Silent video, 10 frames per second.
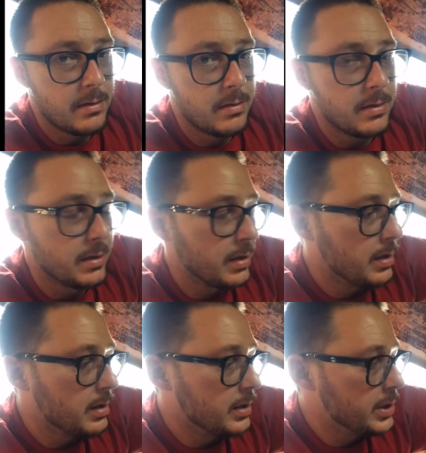
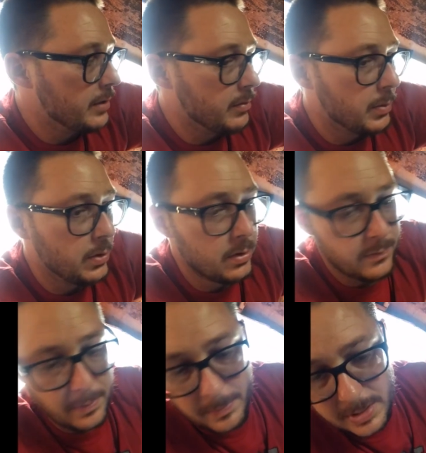achievable from the
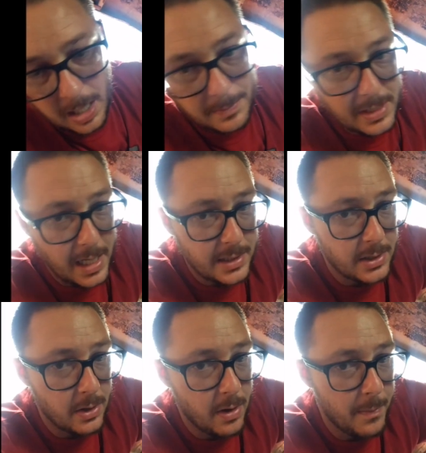top side, so I'm
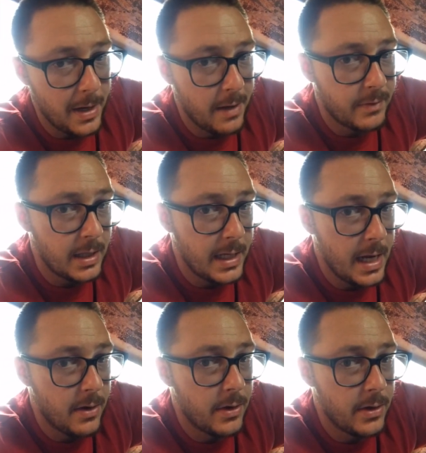going to have to lay down
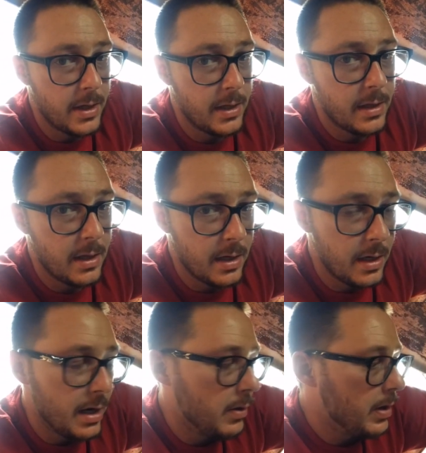underneath it, and I'll
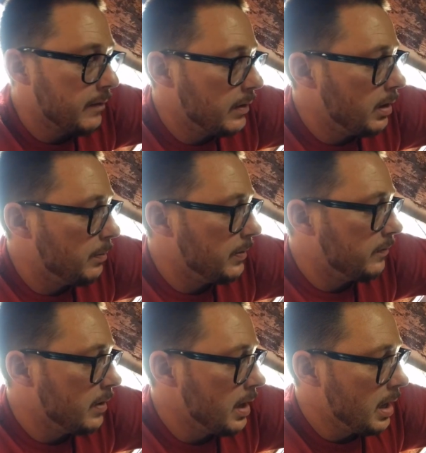have the help of
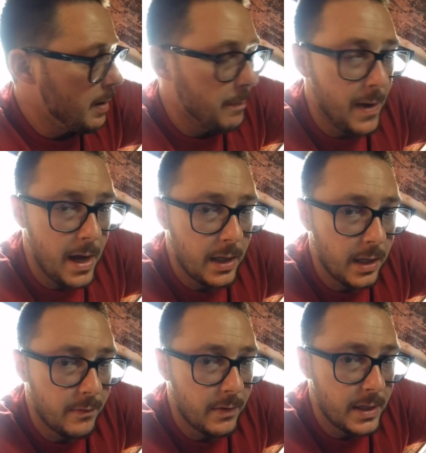my
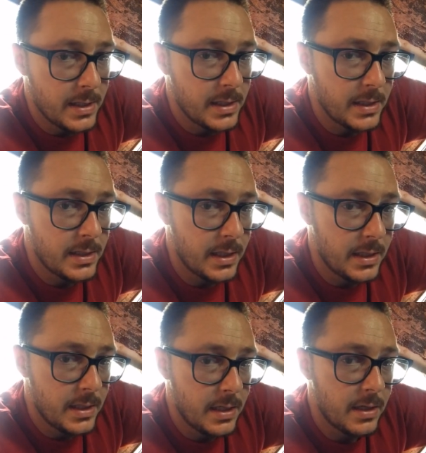lovely assistant
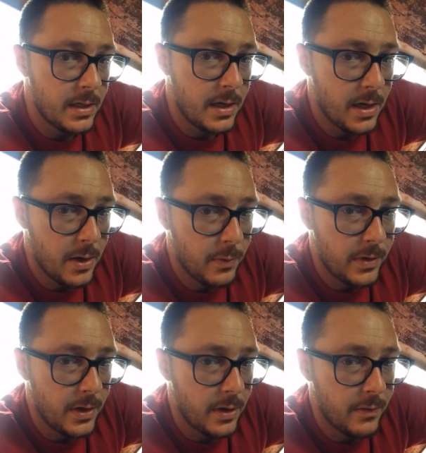with her
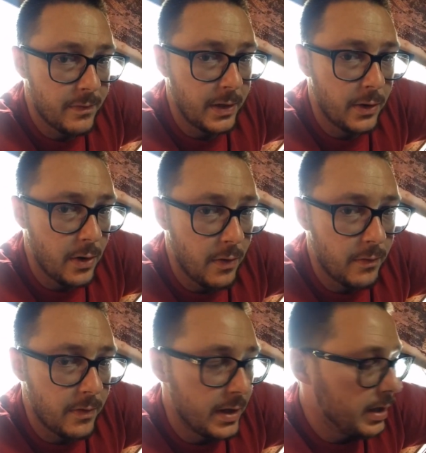finger over
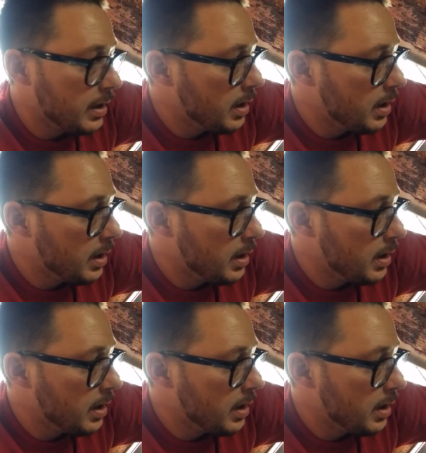the